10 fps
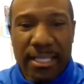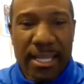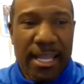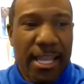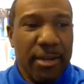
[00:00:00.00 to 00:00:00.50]

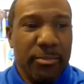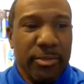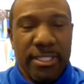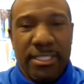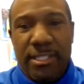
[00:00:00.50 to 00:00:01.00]
I, I
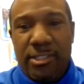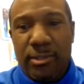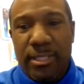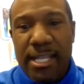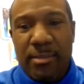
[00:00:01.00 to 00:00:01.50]
appreciate
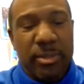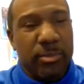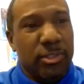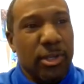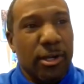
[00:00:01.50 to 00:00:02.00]
you. A lot of
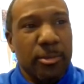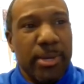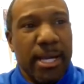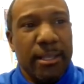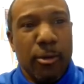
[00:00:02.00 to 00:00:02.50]
people talk
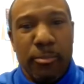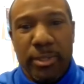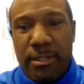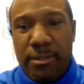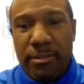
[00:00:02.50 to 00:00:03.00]
about
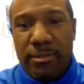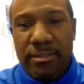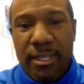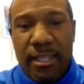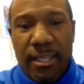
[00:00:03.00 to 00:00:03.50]
helping
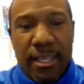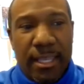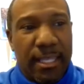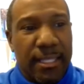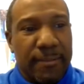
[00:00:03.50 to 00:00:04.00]
others,
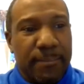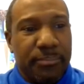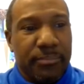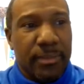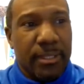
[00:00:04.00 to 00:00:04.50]
and
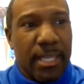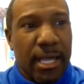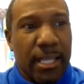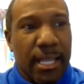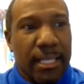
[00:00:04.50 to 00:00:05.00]

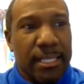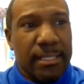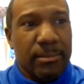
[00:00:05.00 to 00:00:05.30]
I, I